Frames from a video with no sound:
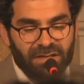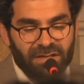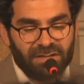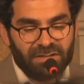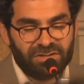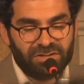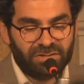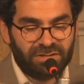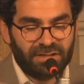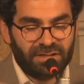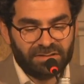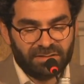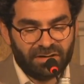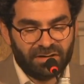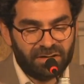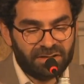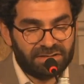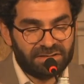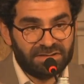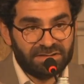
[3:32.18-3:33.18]
so that
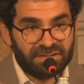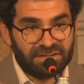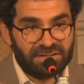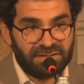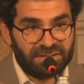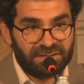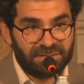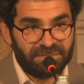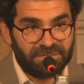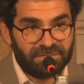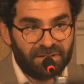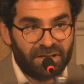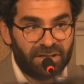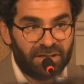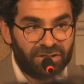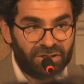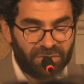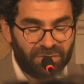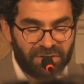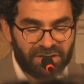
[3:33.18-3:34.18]
artists
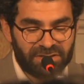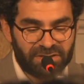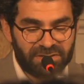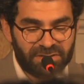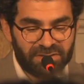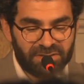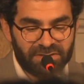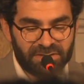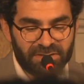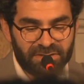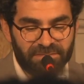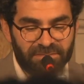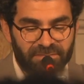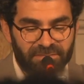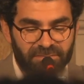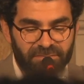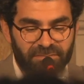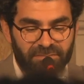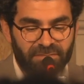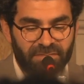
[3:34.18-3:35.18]
and curators
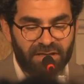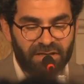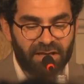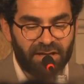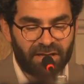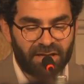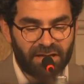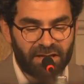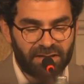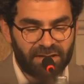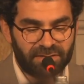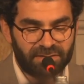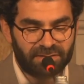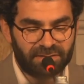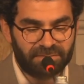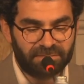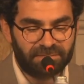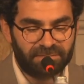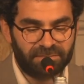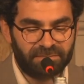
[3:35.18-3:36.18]
can
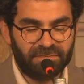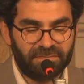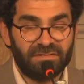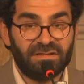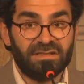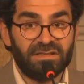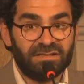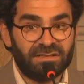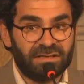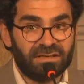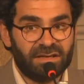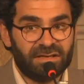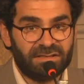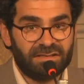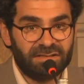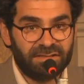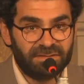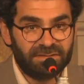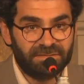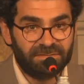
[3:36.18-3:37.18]
gather,
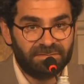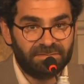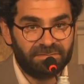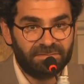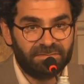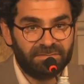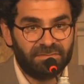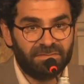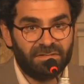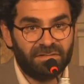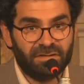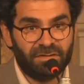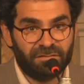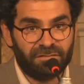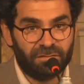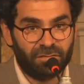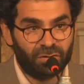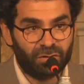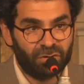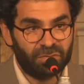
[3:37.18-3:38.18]
discuss the
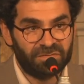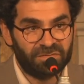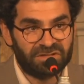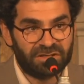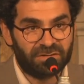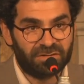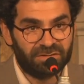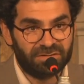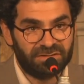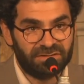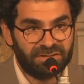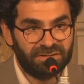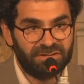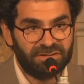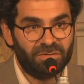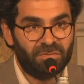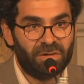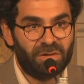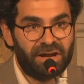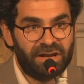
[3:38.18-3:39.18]
forum's content
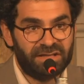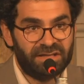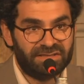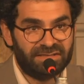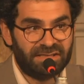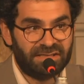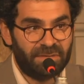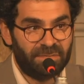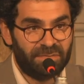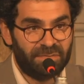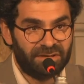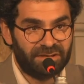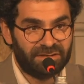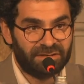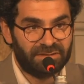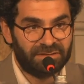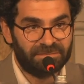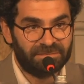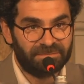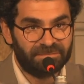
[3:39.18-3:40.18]
while it's happening,
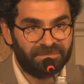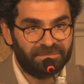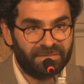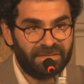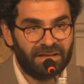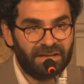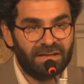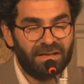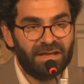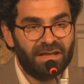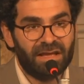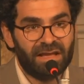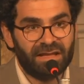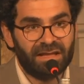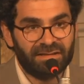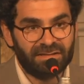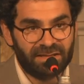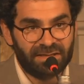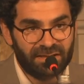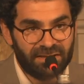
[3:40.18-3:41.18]

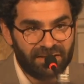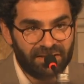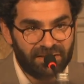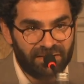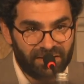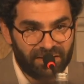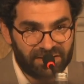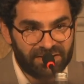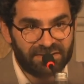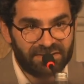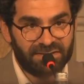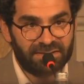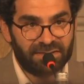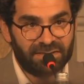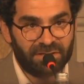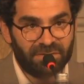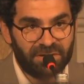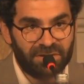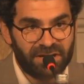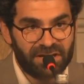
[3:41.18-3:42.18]
and thus
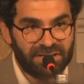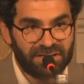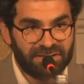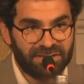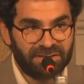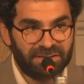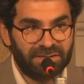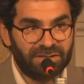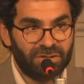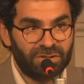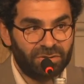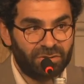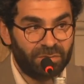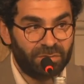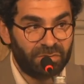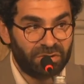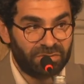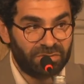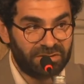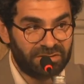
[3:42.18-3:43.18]
creating new
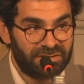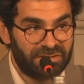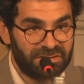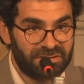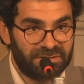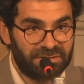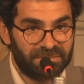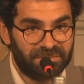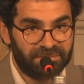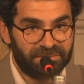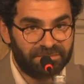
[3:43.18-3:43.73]
communities